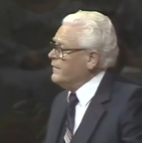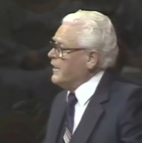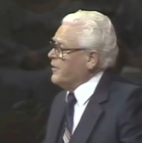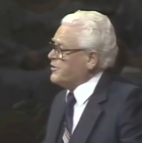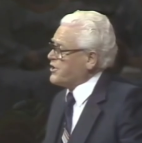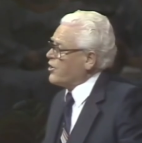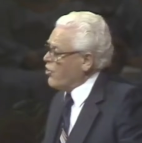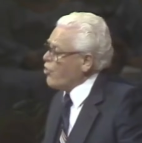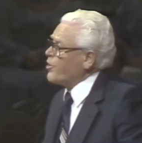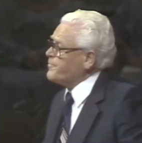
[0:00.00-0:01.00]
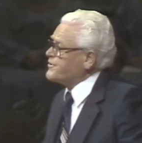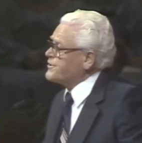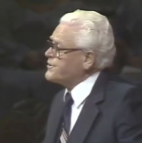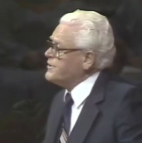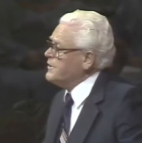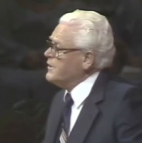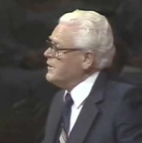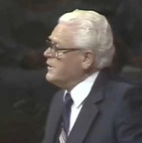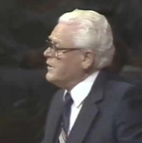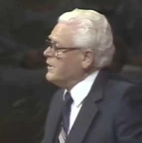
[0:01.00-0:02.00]
that he was a corpse.
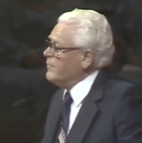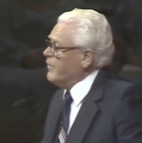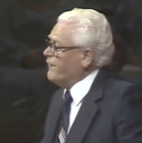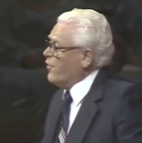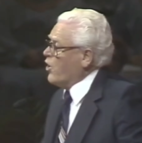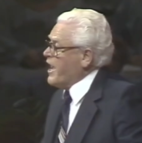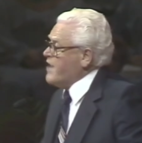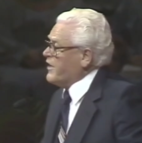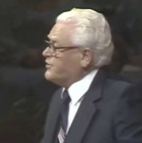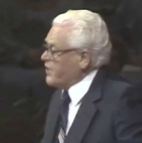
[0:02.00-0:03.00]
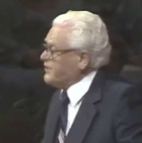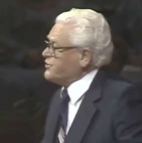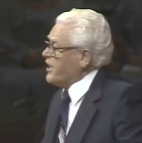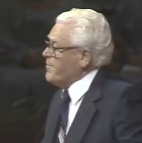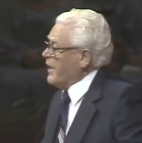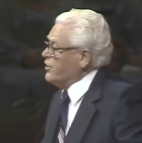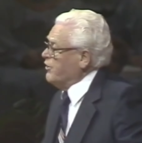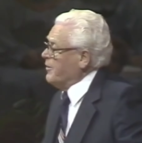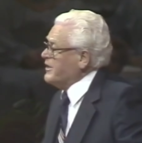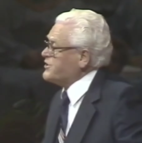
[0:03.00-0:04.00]
Before I ever touched him, I
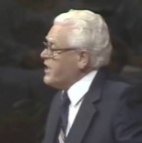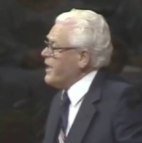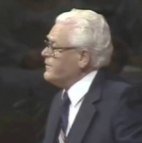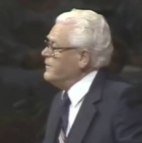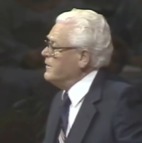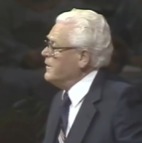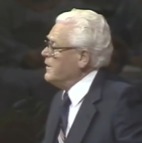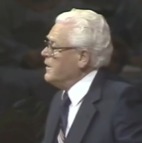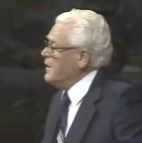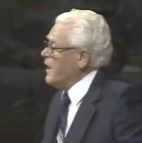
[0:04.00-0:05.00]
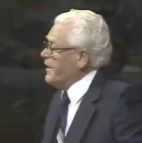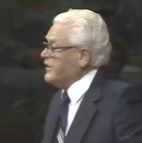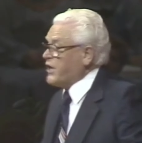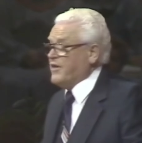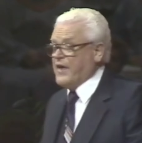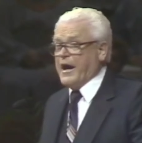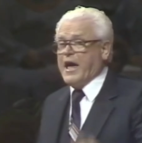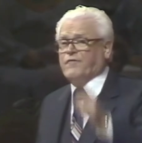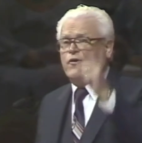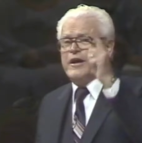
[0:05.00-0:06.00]
knew he was dead. And he said, if I
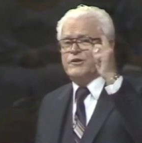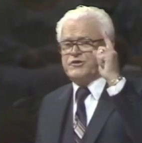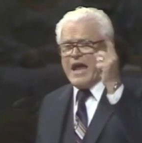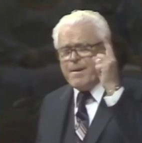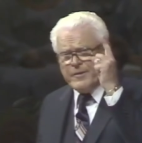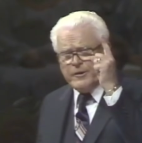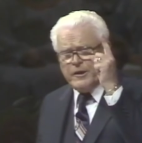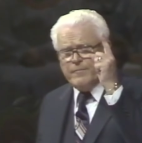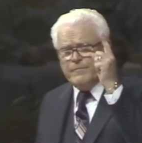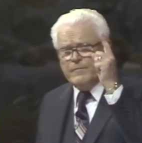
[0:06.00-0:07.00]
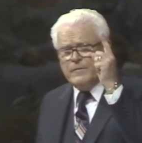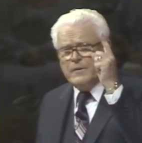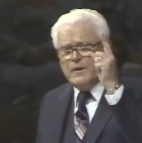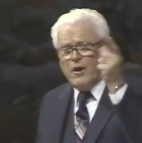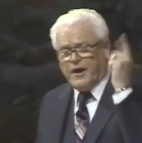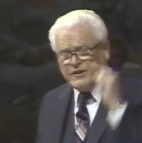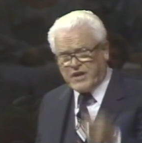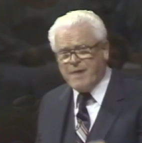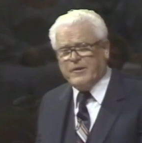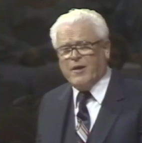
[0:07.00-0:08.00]
ever examined him, I
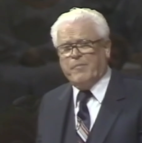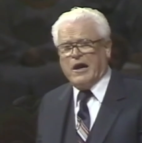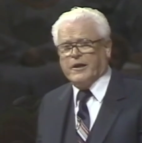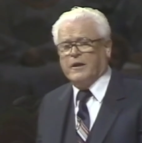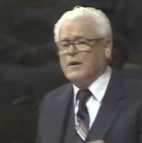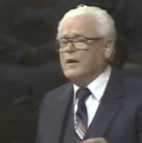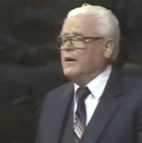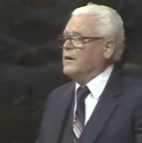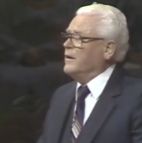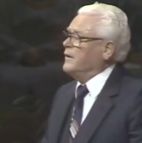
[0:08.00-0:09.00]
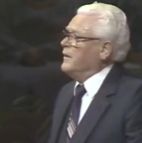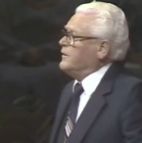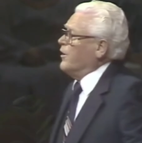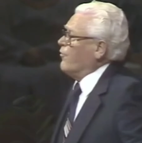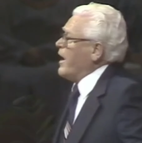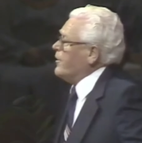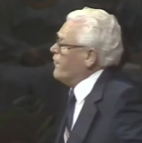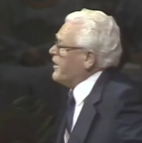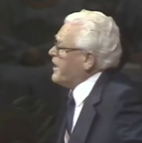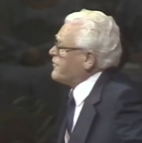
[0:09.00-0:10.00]
examined a body to write
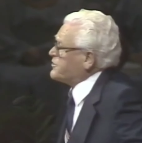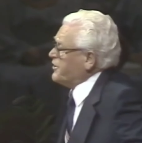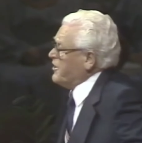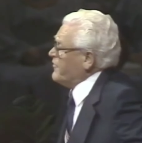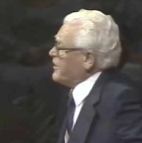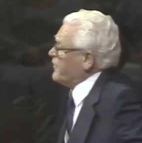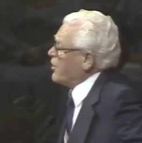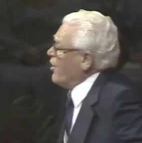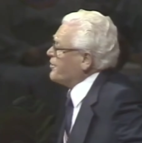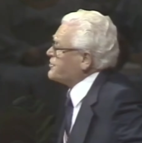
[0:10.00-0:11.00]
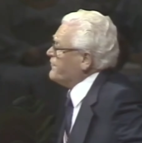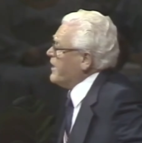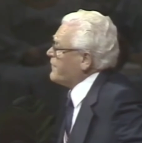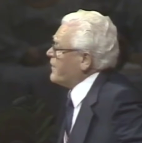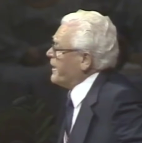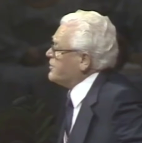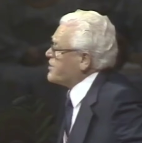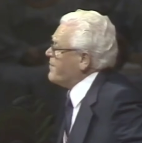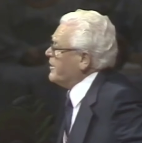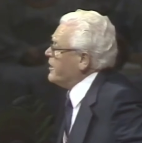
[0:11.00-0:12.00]
on the death certificate the cause of death, I
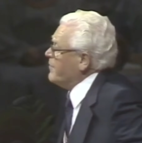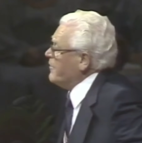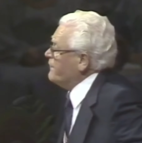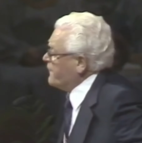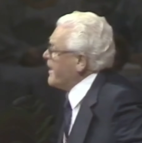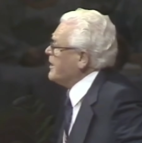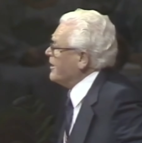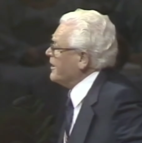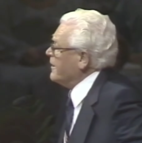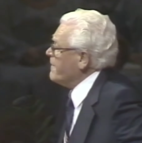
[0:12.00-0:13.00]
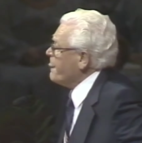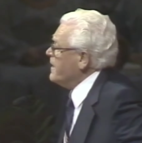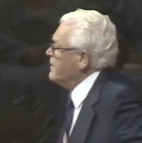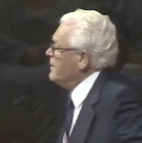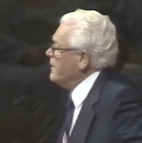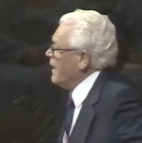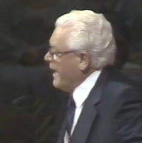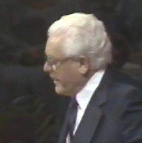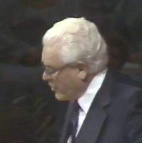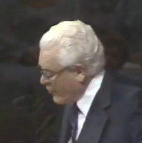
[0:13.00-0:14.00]
examined him, and finally,
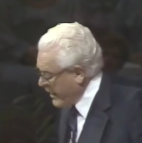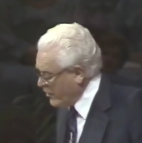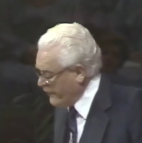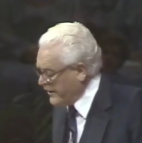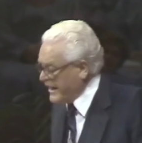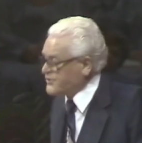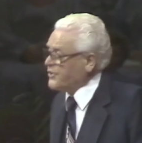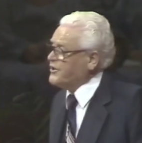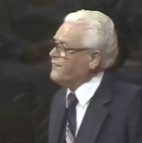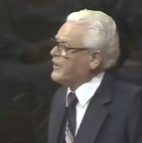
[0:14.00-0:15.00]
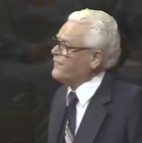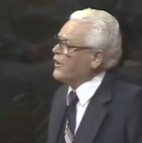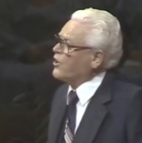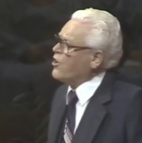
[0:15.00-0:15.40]
I had to write on the death certificate the